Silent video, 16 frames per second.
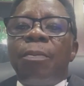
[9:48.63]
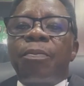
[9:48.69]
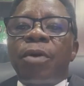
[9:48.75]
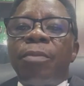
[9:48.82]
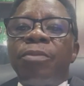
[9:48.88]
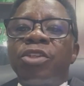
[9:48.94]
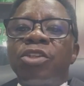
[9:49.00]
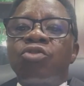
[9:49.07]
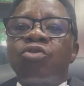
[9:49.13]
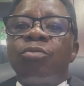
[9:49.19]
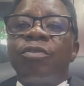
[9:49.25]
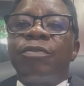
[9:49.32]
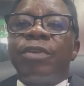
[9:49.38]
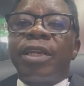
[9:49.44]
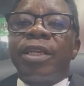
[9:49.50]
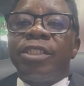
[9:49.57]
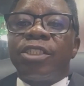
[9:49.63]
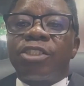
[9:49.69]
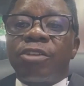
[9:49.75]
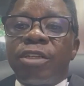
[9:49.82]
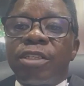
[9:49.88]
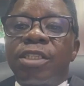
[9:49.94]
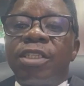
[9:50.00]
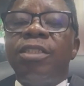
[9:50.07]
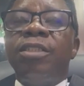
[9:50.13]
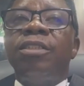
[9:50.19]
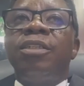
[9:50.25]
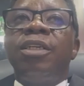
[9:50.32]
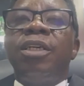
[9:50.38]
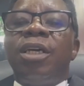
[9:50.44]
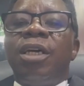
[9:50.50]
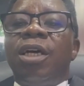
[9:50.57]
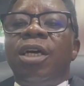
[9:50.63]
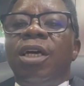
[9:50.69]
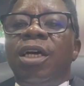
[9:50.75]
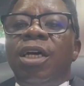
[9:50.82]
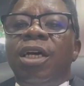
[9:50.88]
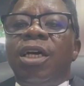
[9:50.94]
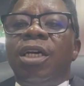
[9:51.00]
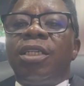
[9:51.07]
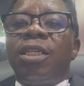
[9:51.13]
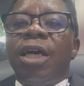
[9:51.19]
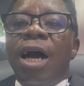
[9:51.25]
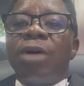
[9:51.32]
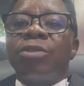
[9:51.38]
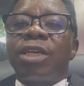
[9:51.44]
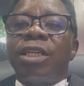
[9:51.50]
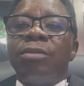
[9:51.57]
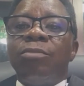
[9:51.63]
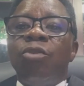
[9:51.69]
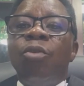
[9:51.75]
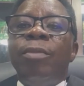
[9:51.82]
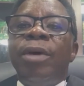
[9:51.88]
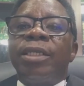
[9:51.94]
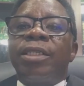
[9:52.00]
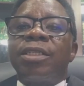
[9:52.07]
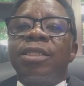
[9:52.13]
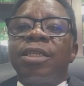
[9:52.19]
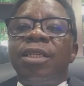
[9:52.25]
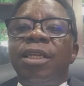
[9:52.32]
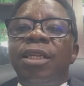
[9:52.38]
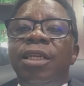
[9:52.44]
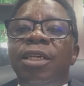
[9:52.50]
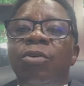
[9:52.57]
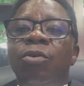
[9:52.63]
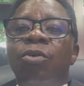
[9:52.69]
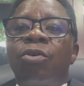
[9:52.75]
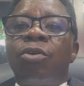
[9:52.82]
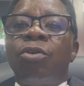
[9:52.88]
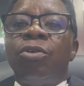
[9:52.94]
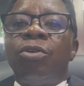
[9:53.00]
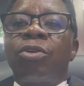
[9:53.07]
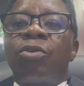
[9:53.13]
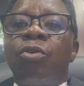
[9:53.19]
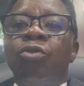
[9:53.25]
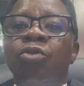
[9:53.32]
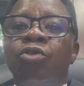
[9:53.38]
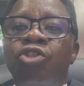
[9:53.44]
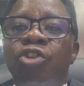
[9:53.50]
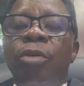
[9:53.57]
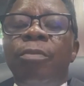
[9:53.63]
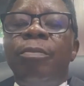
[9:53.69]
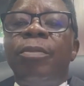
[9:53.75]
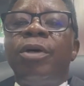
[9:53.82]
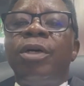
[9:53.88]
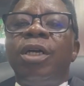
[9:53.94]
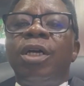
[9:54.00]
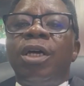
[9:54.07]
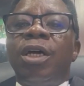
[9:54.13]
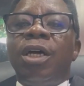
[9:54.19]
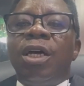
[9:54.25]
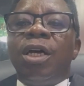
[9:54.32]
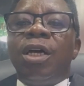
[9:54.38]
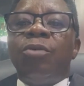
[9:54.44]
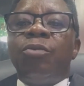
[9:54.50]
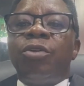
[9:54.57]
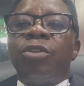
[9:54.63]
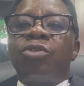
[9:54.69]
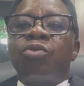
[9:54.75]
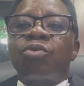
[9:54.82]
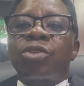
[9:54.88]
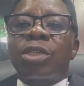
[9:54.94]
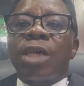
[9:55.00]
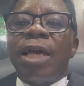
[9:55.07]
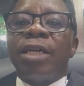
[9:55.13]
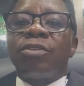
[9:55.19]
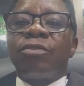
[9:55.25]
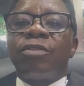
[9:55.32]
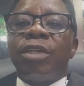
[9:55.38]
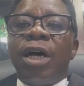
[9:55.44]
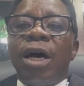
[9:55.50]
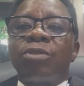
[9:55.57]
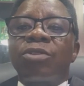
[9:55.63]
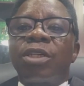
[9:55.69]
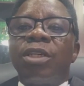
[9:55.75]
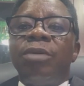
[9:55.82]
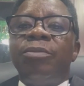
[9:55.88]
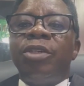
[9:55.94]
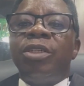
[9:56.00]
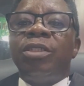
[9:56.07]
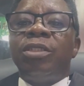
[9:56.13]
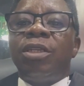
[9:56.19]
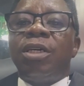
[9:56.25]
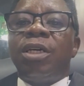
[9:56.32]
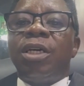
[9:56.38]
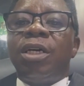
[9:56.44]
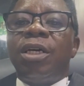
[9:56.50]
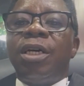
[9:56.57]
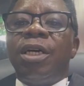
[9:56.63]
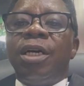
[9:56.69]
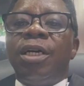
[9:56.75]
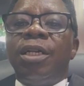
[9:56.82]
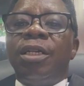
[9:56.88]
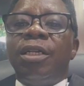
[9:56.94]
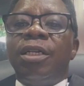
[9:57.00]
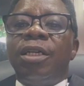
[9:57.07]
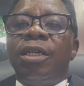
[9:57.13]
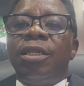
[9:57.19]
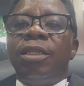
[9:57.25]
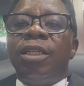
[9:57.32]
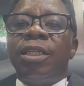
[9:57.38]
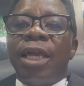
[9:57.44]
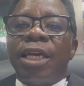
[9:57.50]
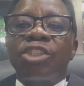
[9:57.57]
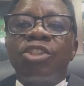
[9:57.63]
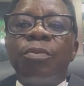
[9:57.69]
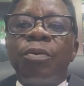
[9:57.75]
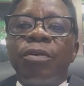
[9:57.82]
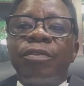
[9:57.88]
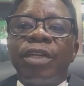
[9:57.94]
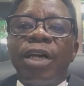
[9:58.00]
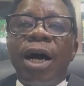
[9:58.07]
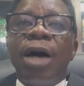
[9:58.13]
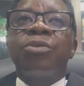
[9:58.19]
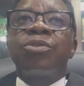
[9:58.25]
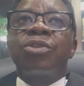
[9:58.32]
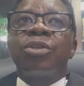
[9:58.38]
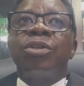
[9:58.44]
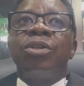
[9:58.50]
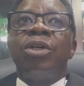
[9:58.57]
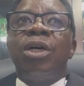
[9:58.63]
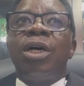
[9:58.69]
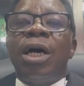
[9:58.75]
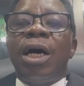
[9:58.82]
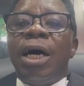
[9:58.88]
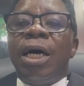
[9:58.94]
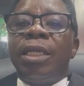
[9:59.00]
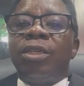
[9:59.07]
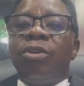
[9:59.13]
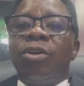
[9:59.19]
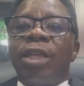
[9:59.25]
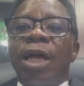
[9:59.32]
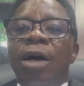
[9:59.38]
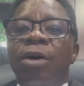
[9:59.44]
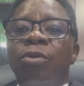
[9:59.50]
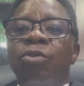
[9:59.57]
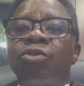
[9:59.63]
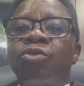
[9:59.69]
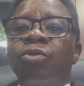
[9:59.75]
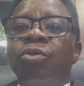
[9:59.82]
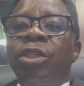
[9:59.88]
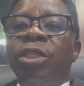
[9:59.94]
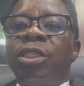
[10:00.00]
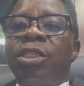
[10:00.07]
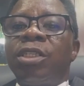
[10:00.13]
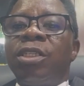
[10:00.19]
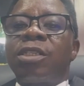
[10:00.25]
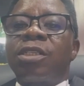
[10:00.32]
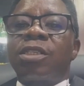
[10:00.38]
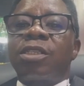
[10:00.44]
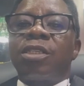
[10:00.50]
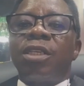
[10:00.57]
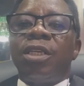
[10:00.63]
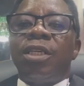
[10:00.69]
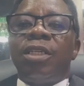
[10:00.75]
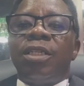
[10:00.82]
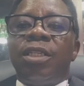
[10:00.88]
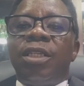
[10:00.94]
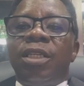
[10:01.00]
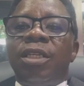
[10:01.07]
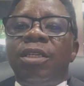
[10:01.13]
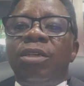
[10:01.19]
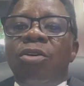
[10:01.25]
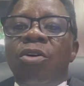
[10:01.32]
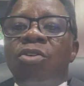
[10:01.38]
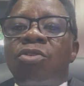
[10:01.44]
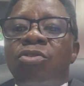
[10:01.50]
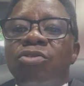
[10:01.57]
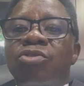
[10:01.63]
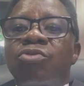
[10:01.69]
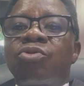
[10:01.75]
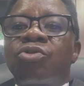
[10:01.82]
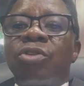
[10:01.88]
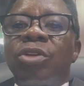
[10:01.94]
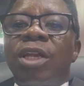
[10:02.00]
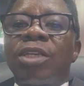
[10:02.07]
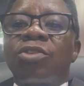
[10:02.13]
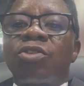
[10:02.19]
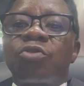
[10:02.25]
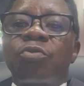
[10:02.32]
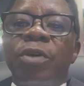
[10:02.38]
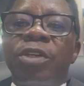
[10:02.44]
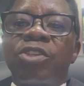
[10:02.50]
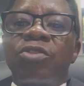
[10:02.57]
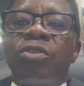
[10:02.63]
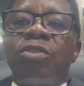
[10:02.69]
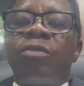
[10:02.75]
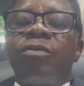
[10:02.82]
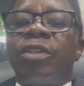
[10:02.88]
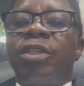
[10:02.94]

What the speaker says: promises to be very interesting. The House at the moment is in a legal conundrum. with two sides of the house claiming leadership of the house, and the other angle to it is the unconstitutional suspension of